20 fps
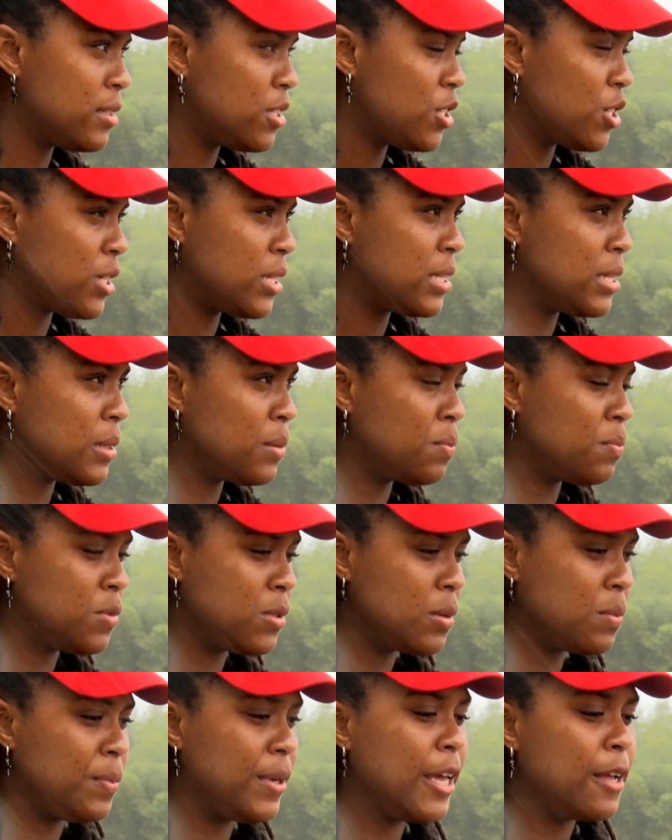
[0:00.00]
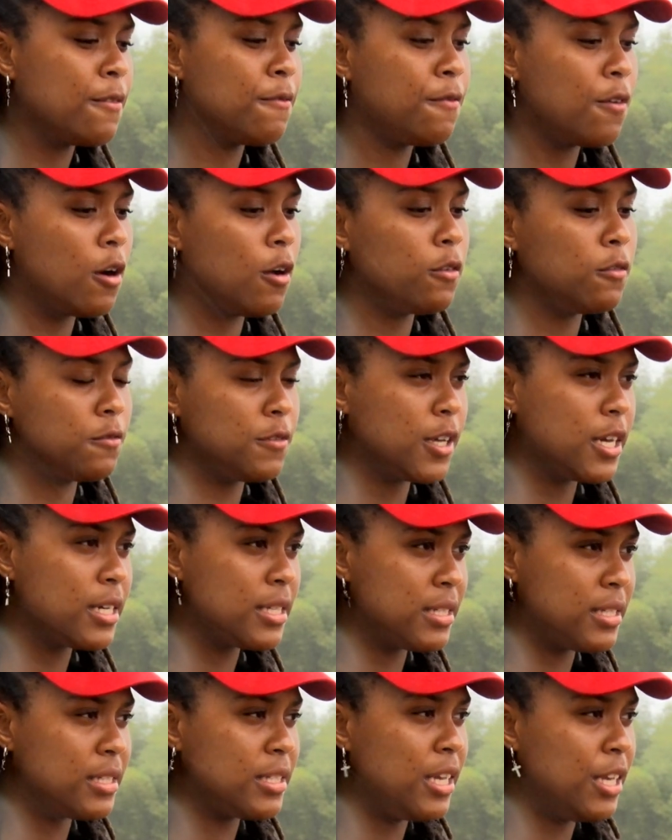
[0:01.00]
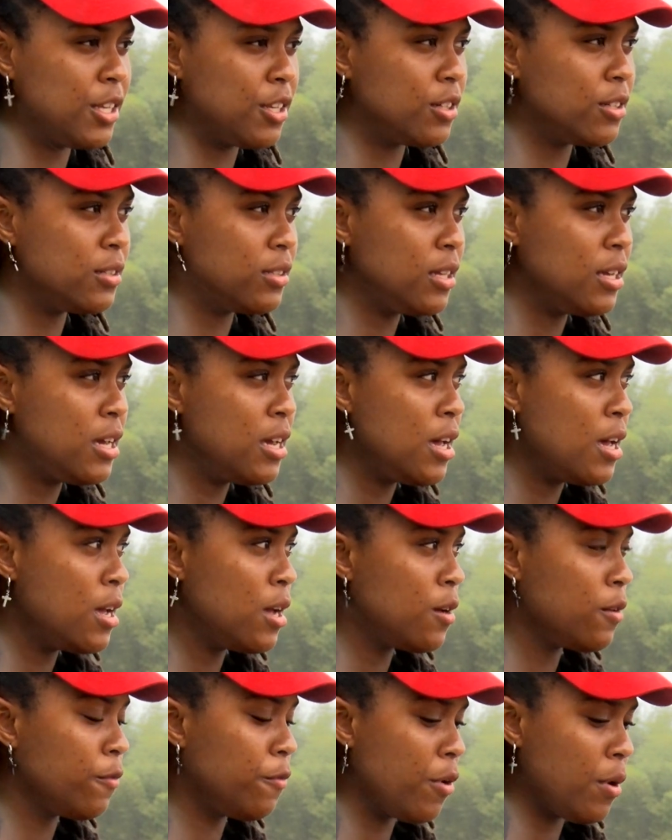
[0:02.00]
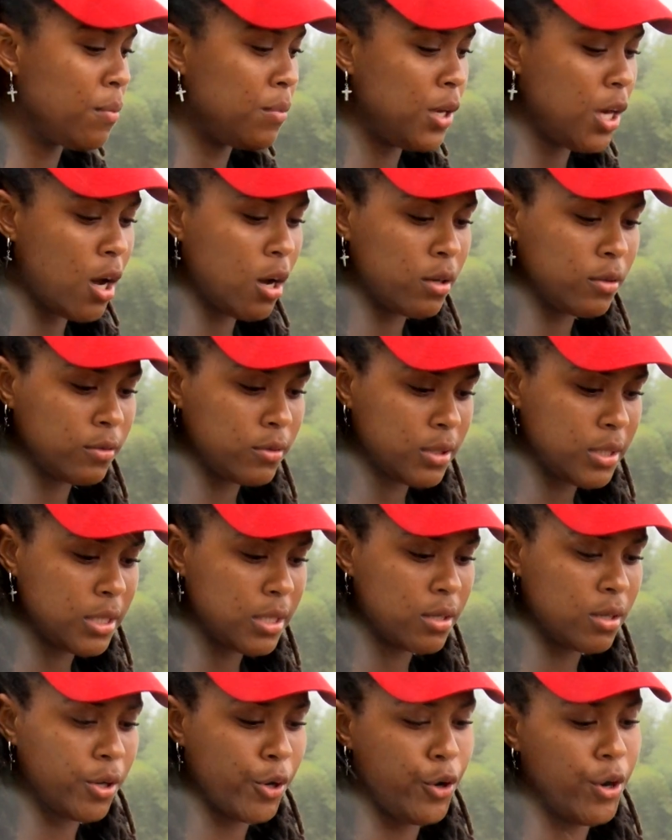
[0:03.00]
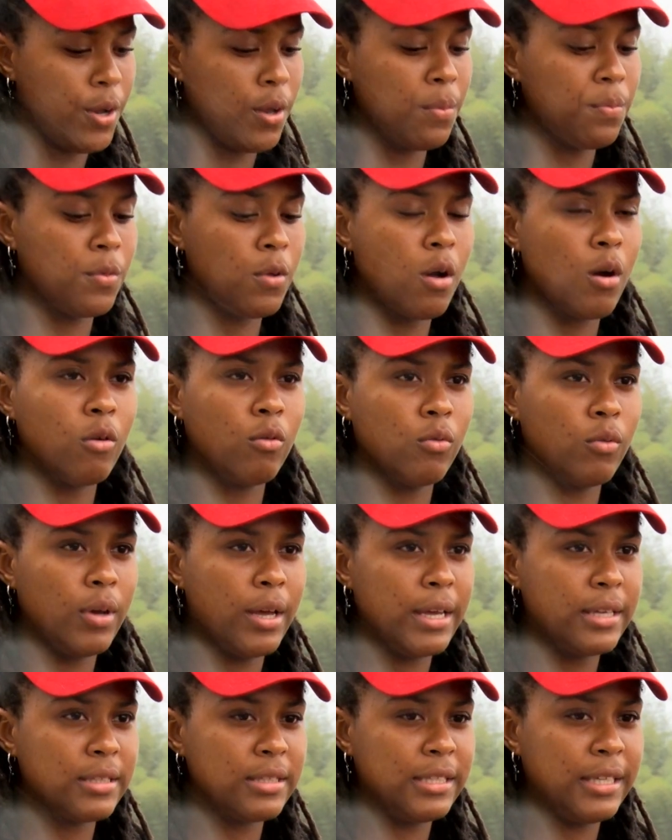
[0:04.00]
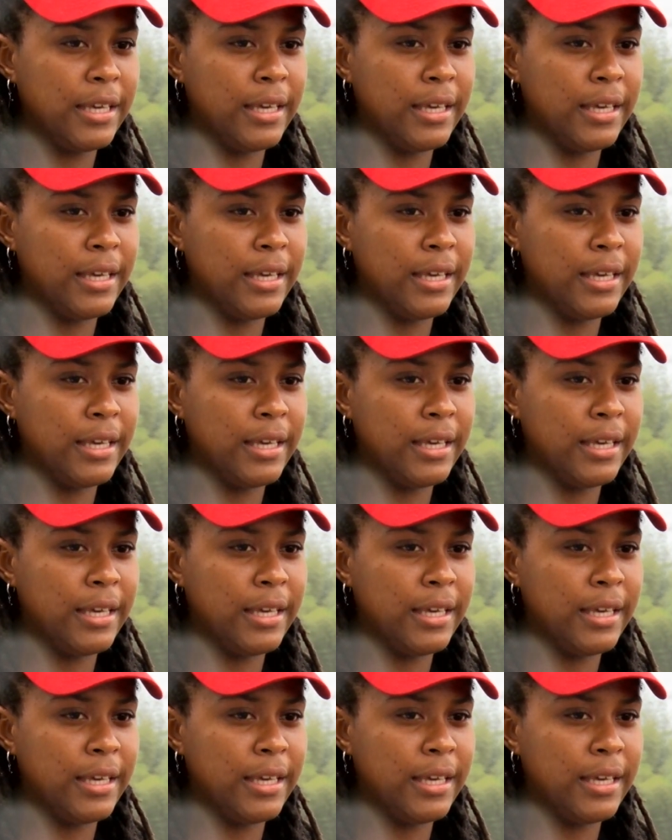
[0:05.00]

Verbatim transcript: it, just to, to be involved because, you know, from young to growing up now, it,